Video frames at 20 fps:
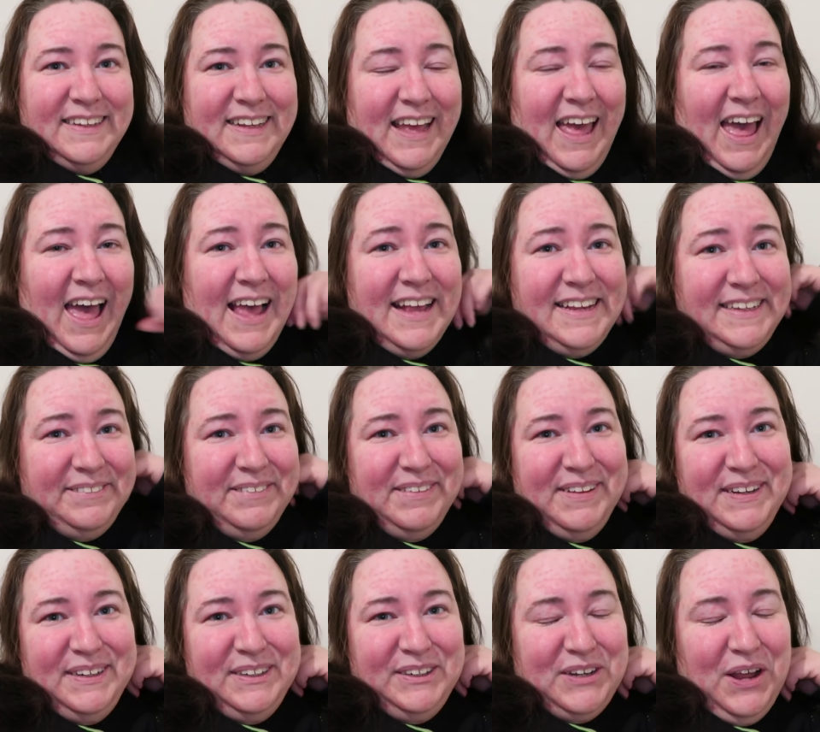So the cast for
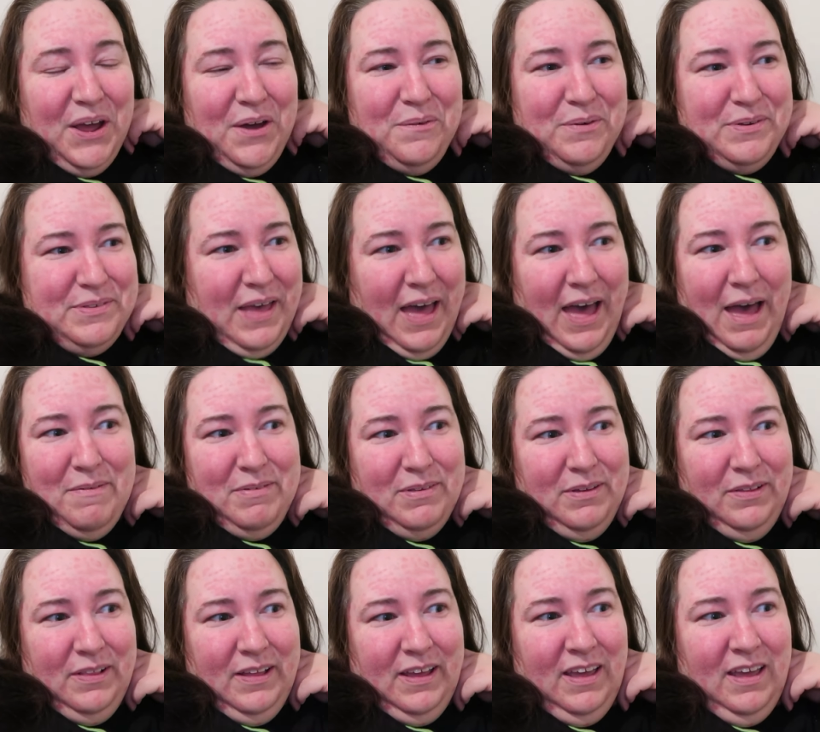this show was
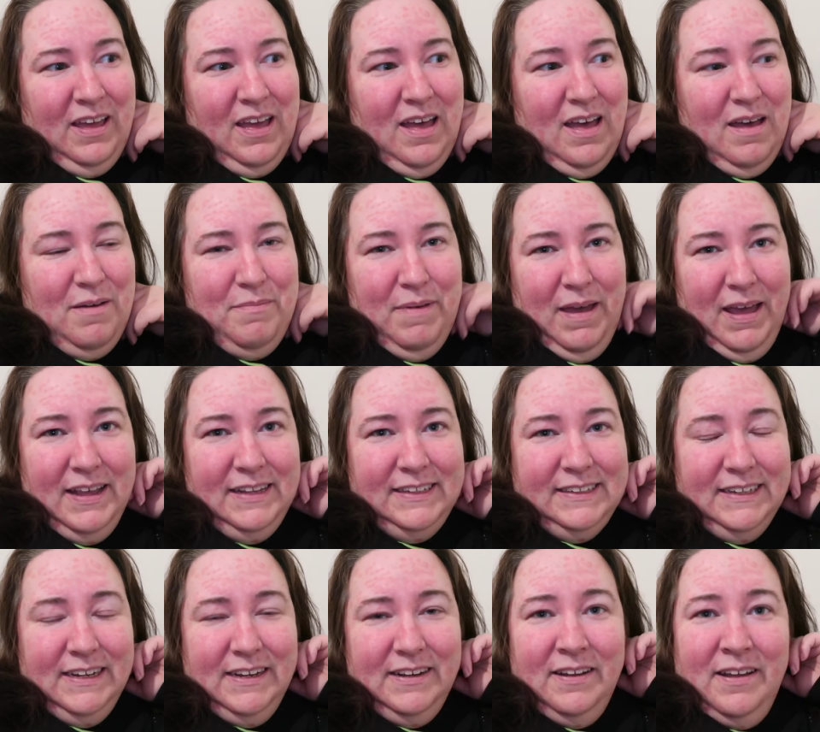absolutely
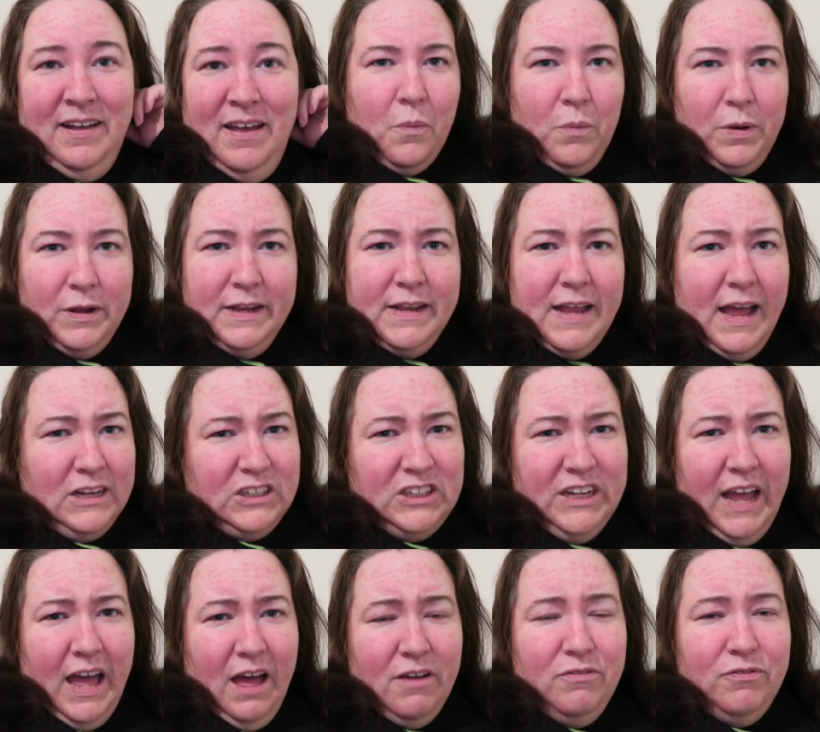amazing. We did
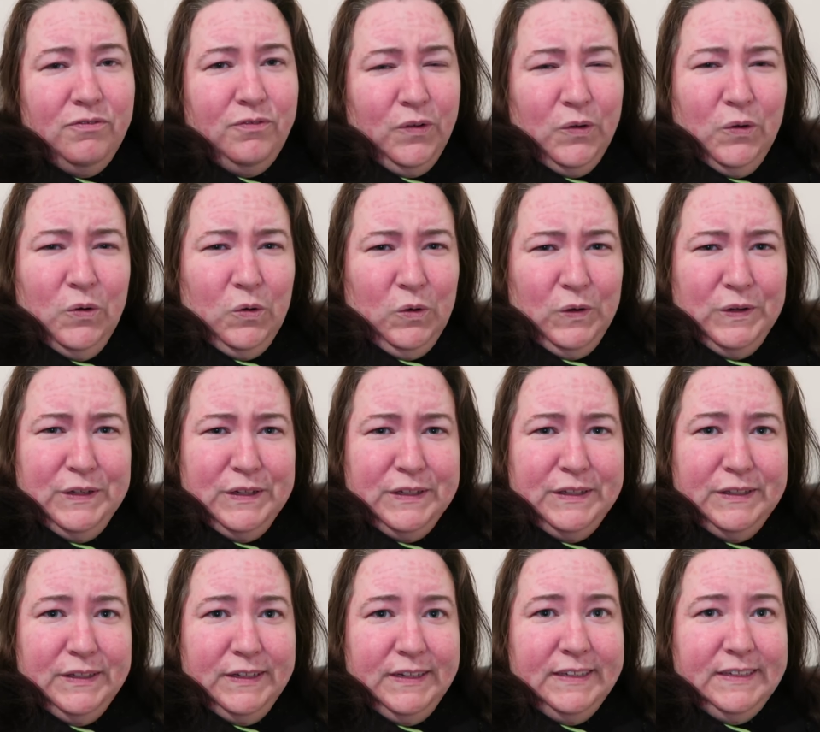actually have 4
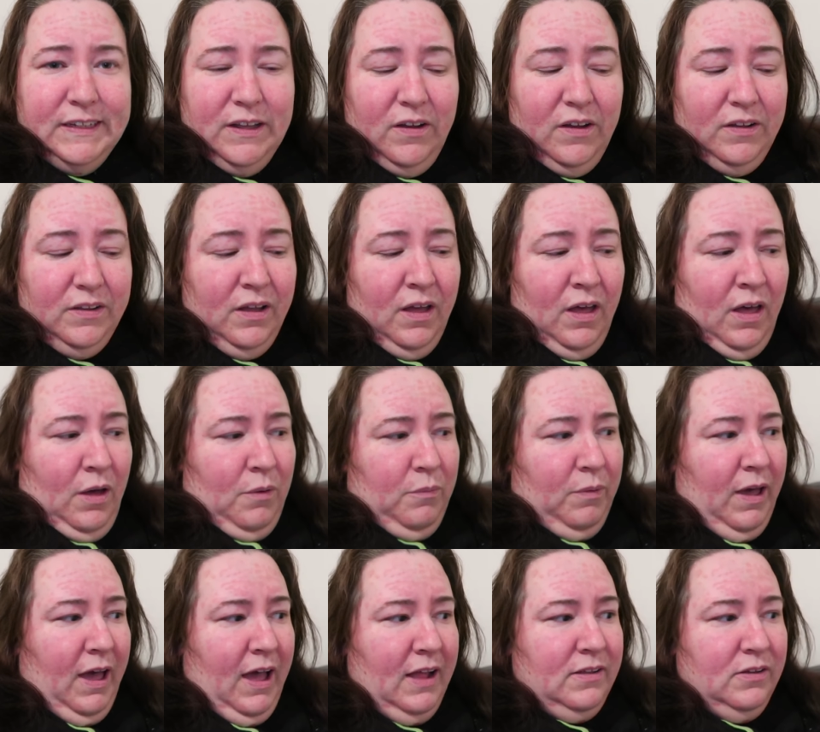understudies on.
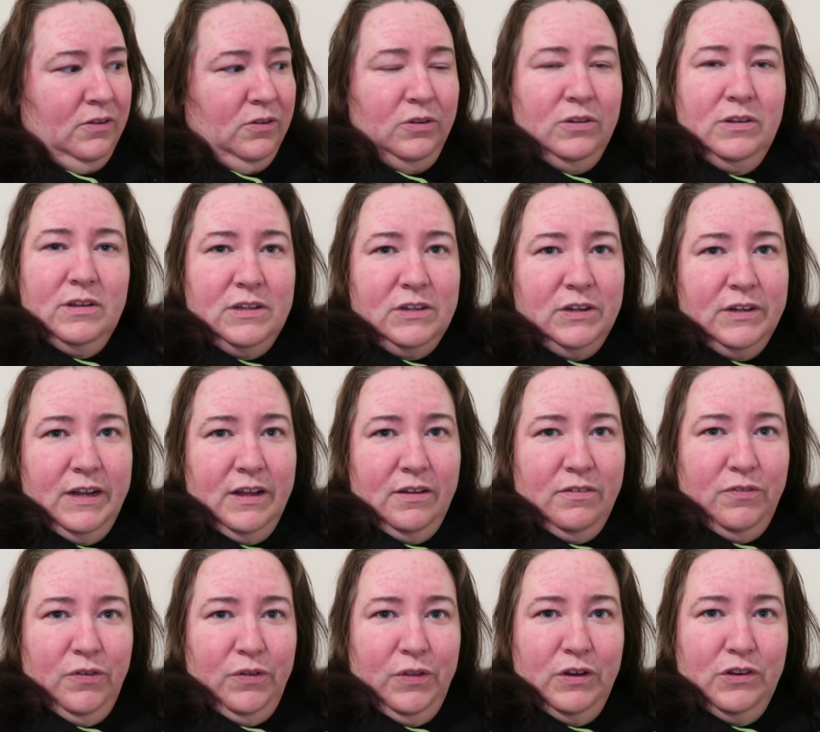We had an understudy
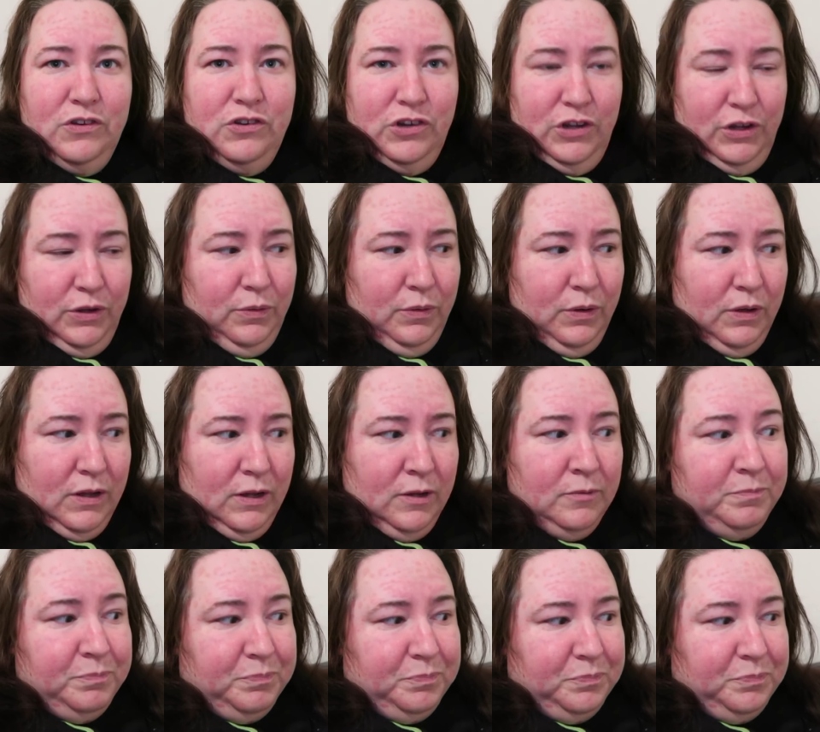for the Duke.